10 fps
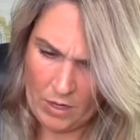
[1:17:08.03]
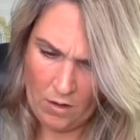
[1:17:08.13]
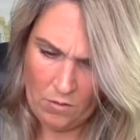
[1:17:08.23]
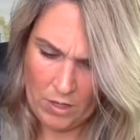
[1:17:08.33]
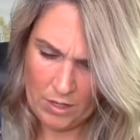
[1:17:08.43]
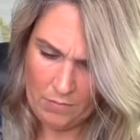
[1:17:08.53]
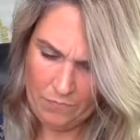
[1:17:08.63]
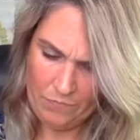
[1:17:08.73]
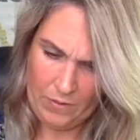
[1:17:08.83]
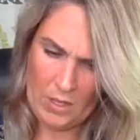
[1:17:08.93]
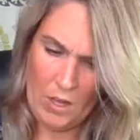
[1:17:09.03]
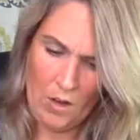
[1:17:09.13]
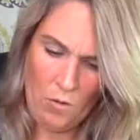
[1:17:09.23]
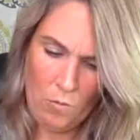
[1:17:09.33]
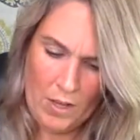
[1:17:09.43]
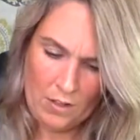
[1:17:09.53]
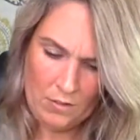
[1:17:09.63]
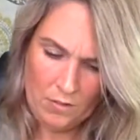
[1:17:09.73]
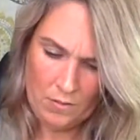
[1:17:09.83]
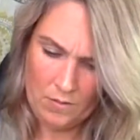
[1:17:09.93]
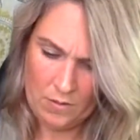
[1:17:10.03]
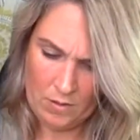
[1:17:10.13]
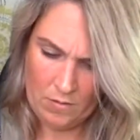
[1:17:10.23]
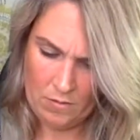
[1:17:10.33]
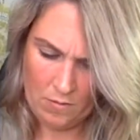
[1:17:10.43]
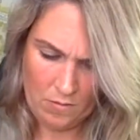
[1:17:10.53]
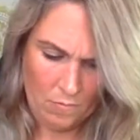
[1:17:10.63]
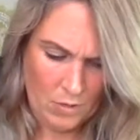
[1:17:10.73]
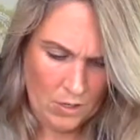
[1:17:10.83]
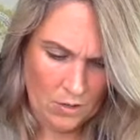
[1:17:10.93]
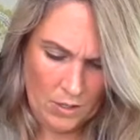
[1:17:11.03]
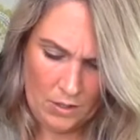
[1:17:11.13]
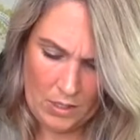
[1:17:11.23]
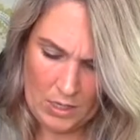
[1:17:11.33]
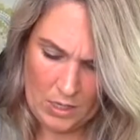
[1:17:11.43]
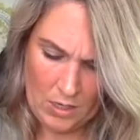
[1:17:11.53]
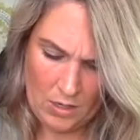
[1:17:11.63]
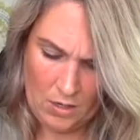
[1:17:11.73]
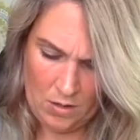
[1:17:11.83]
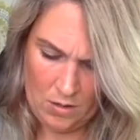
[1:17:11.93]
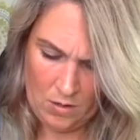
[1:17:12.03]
Okay. Well, we got the